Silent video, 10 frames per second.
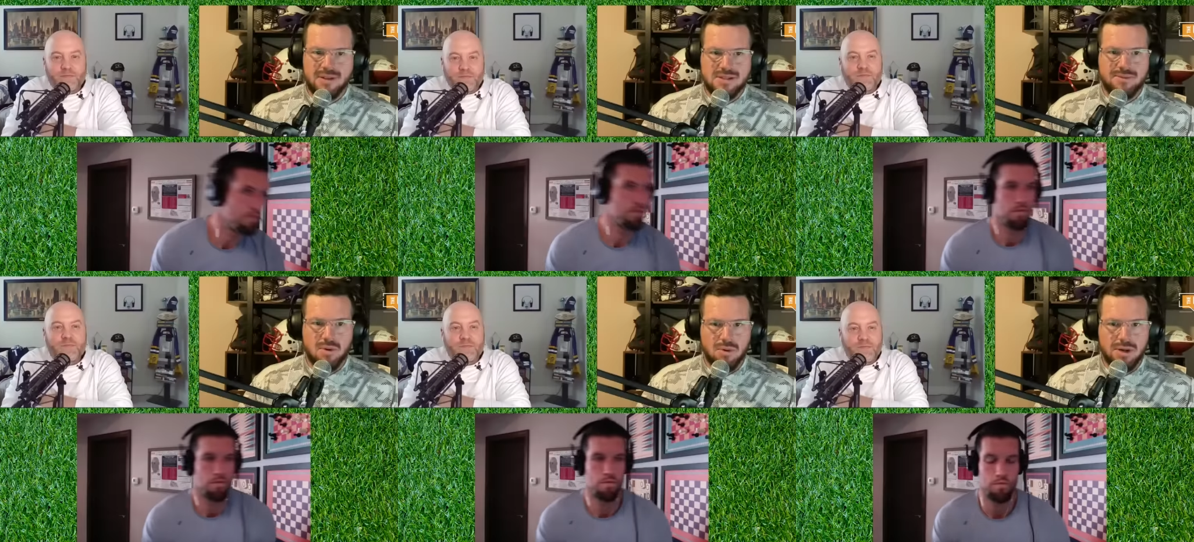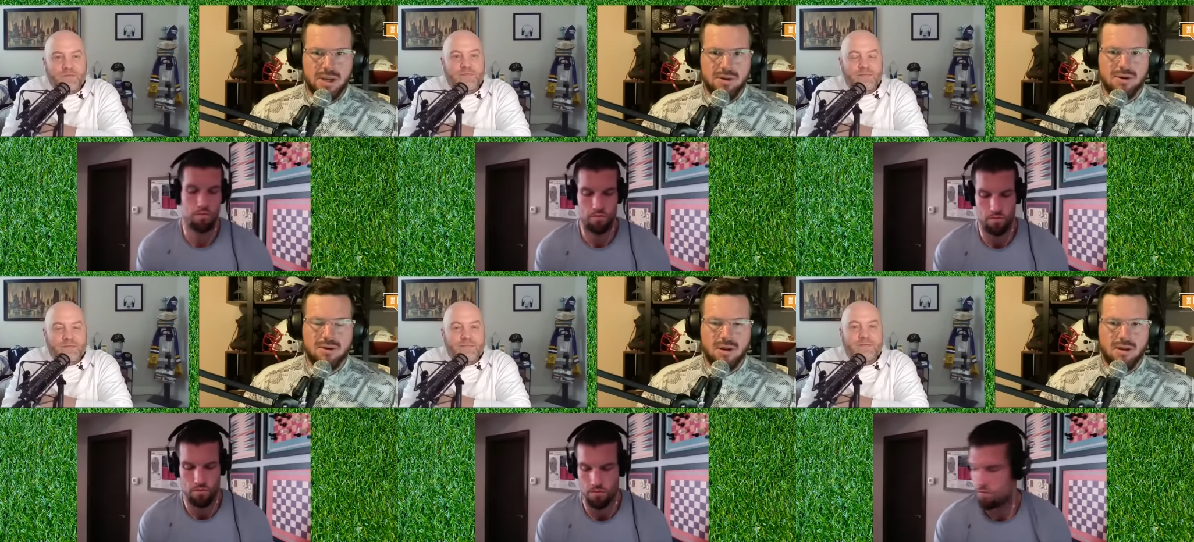Speaker 1: offensive
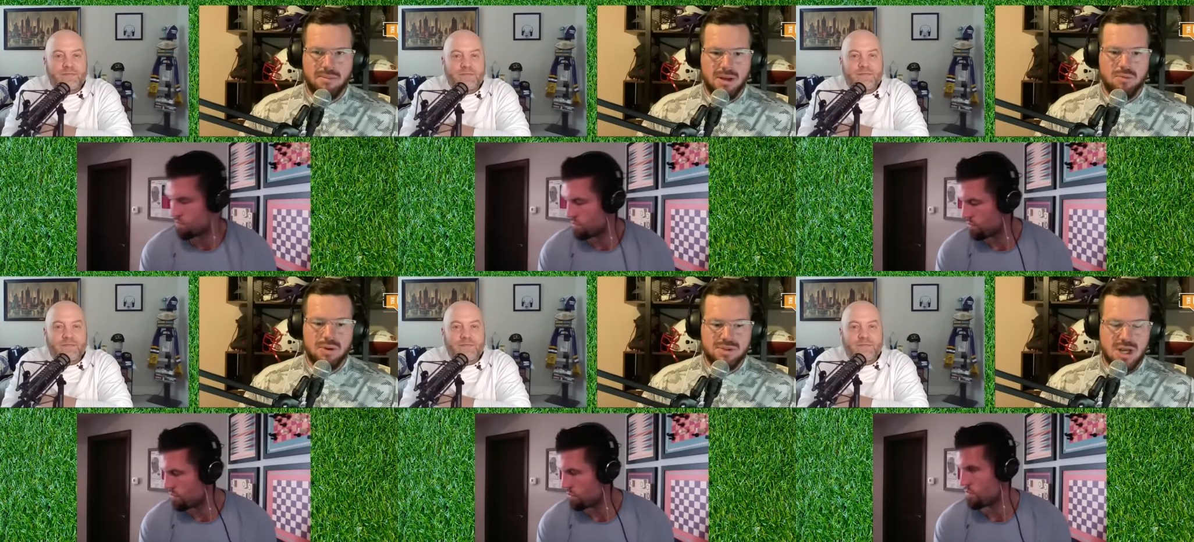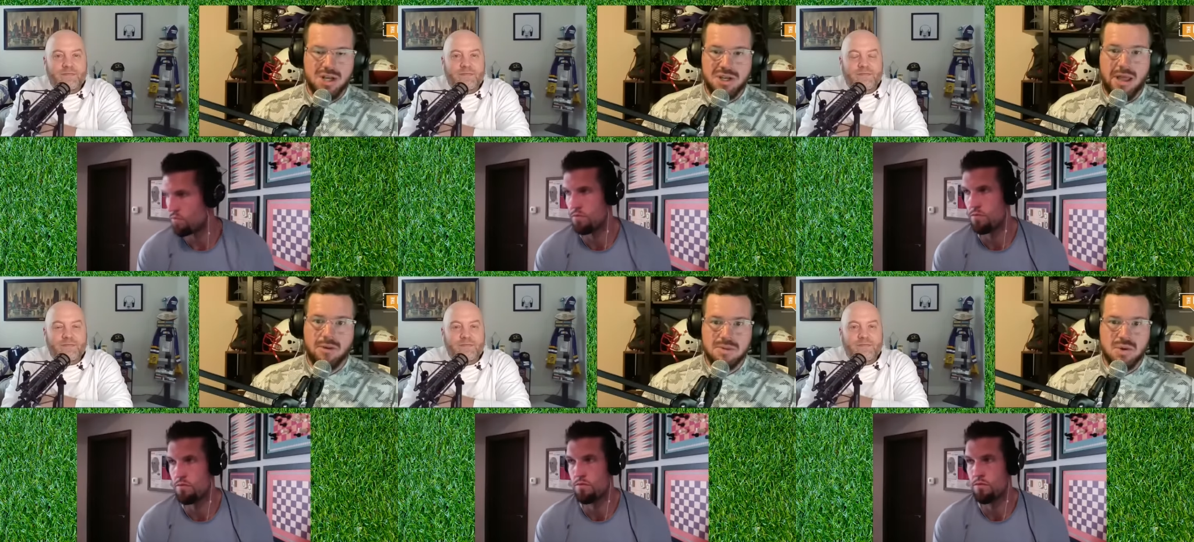coordinator um, there when Josh
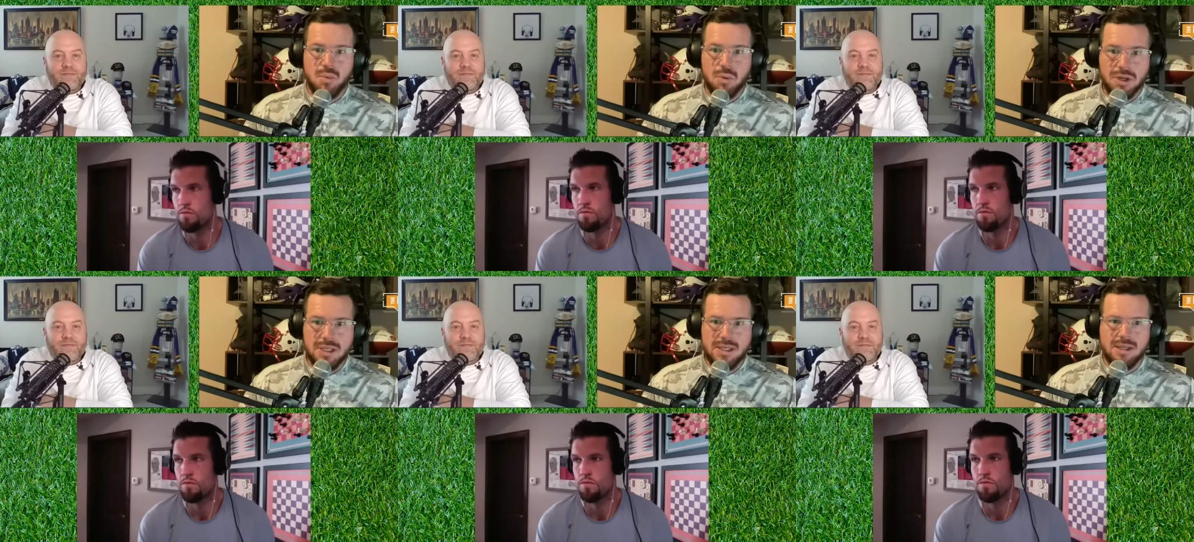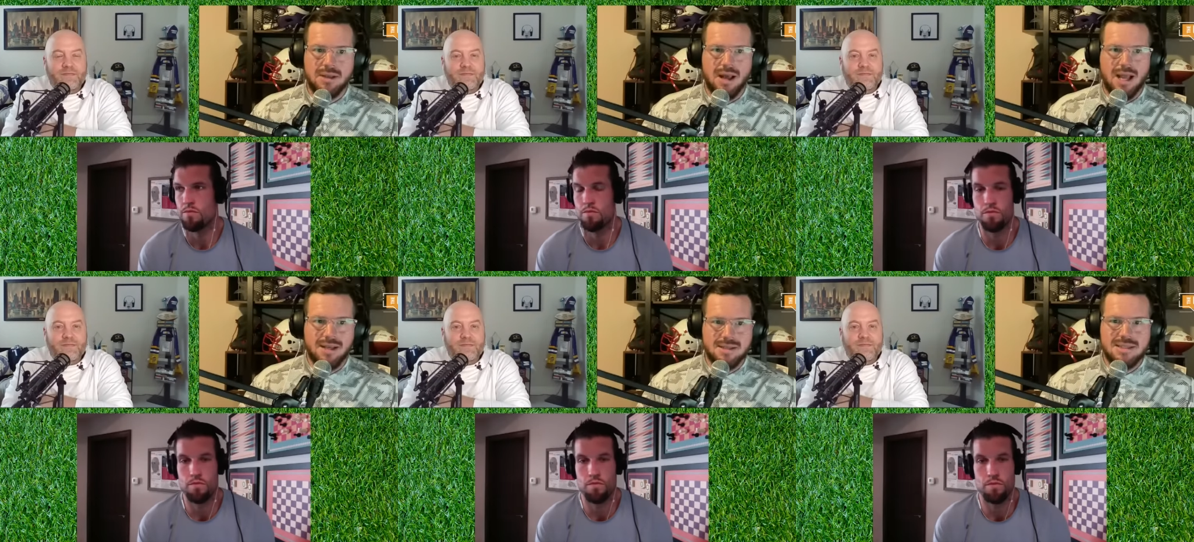Allen was a rookie.
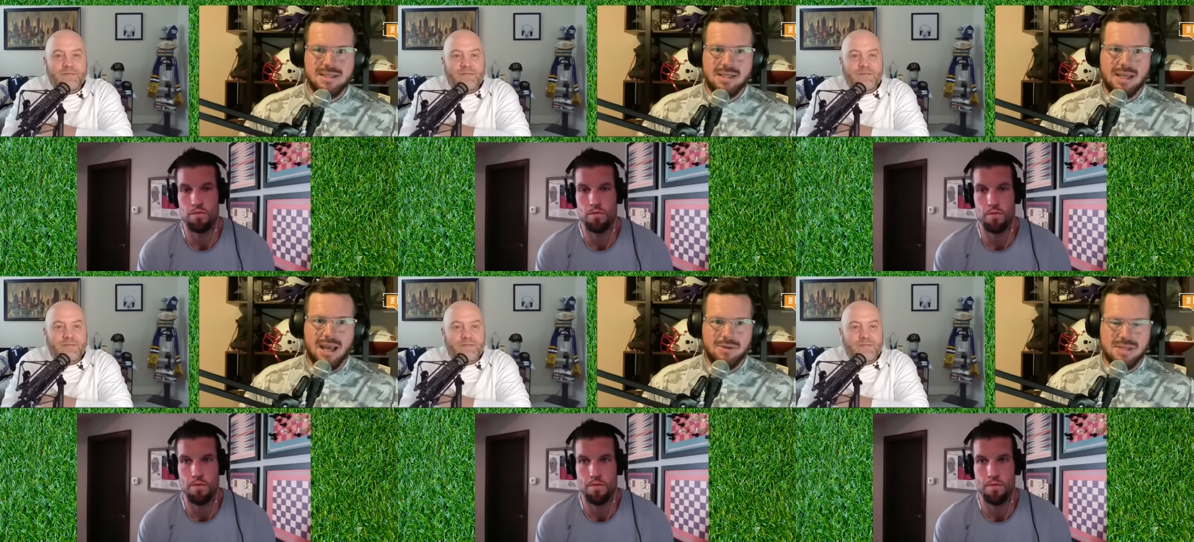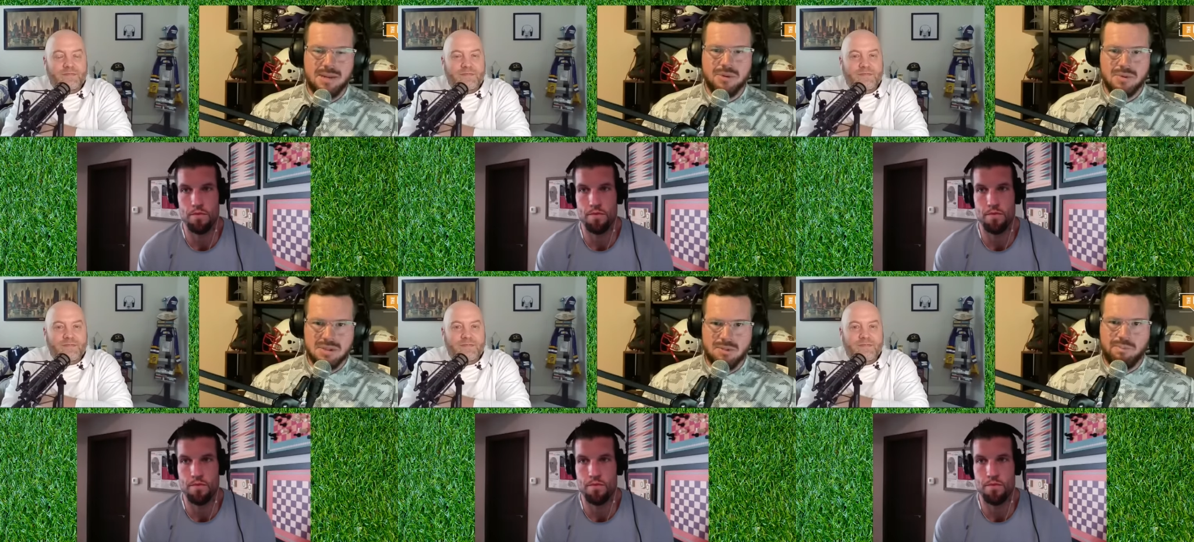I could see how Daboll
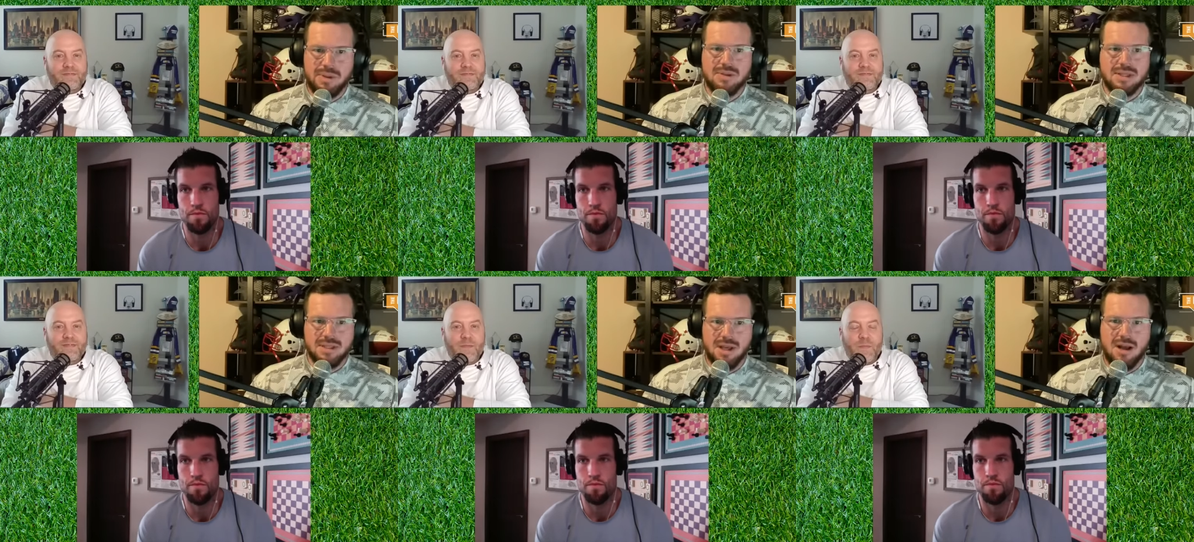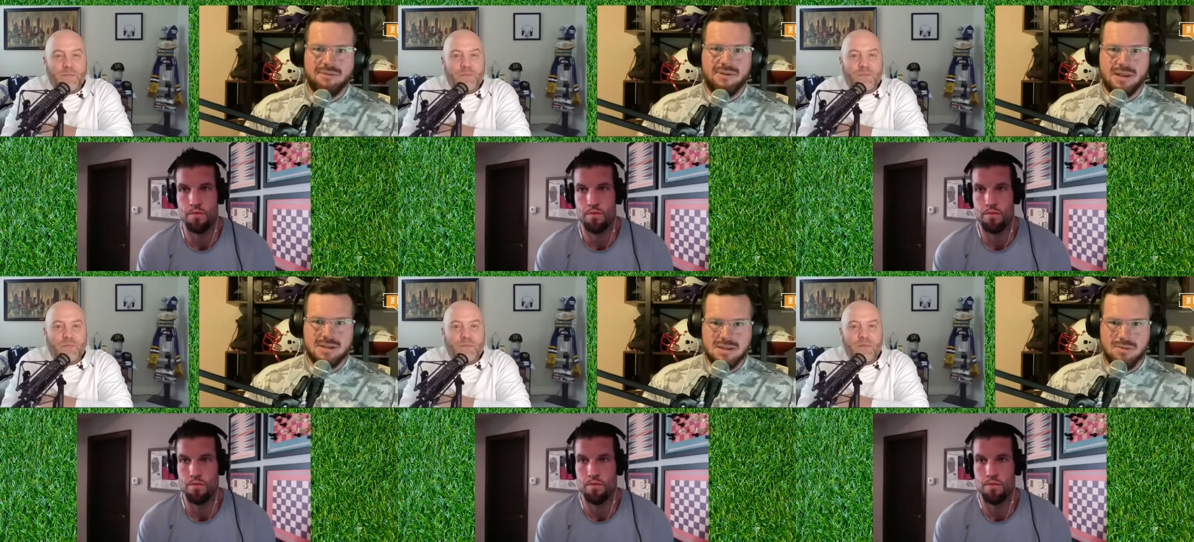was building the
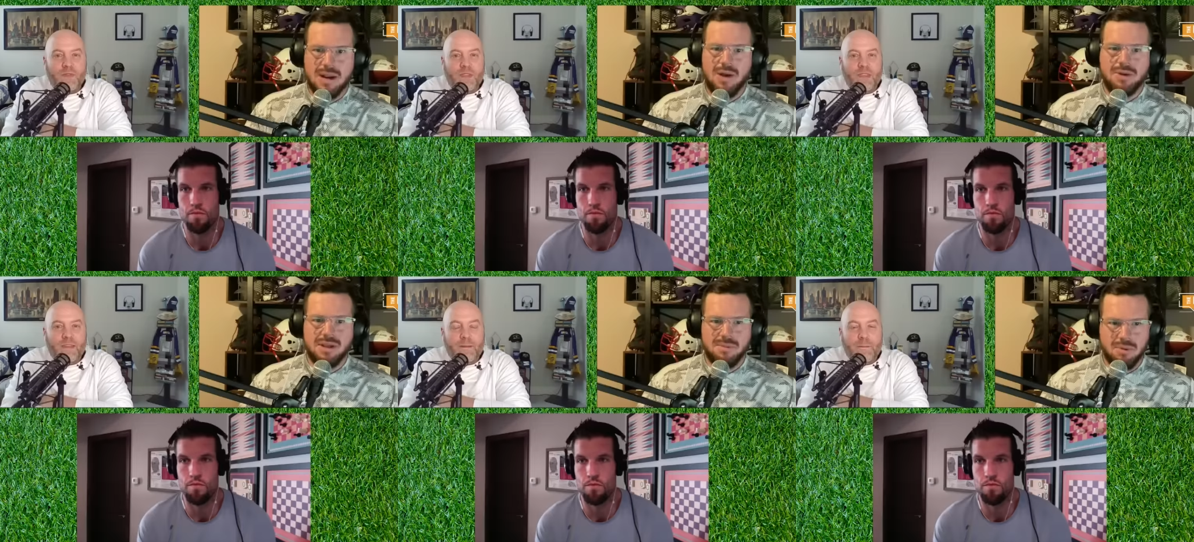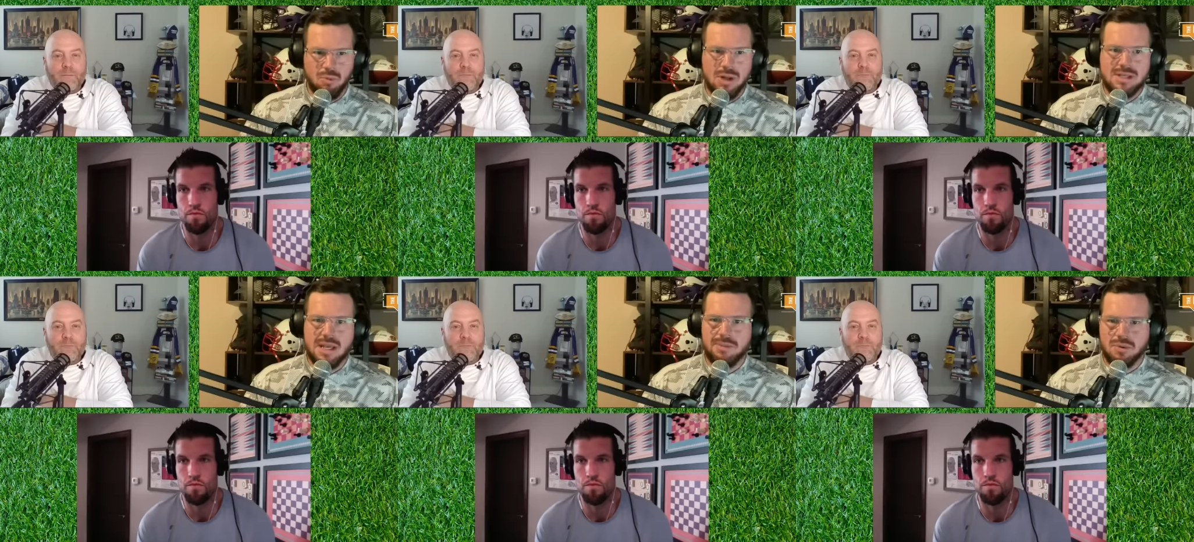offense around him and what
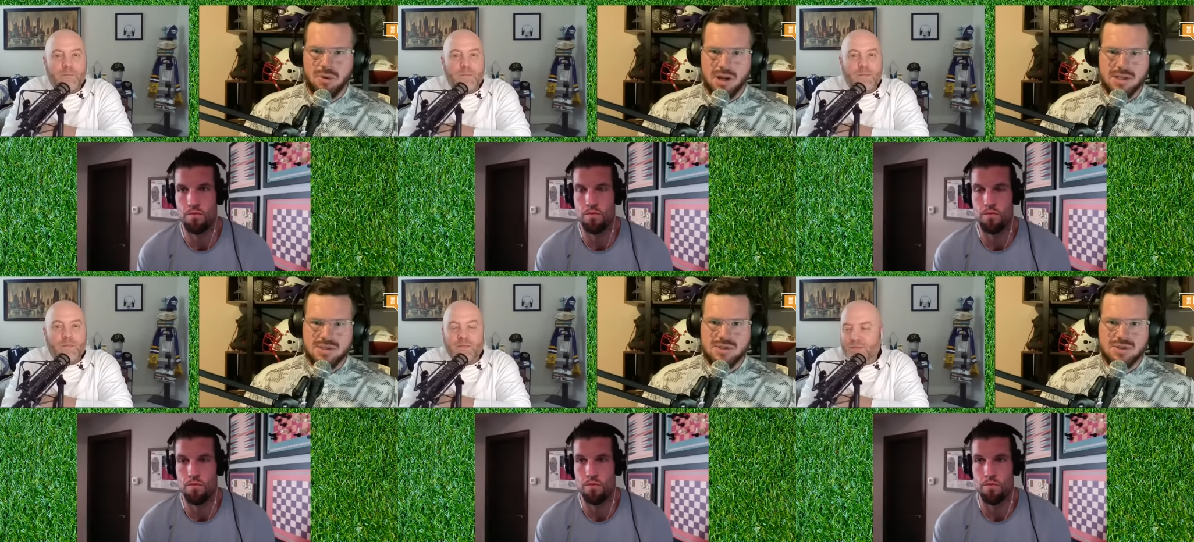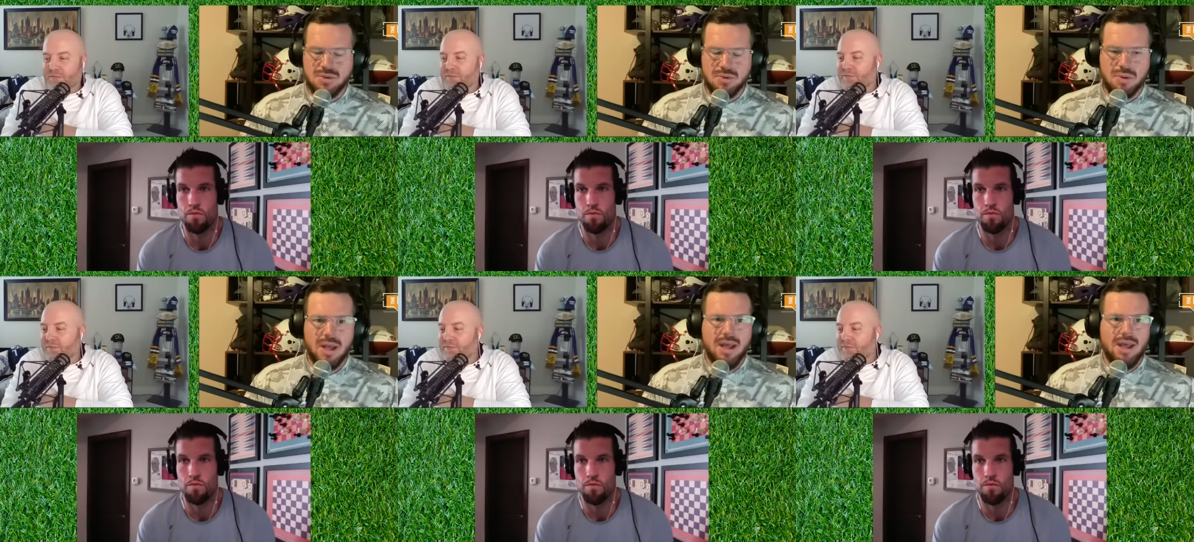Daboll wanted to do,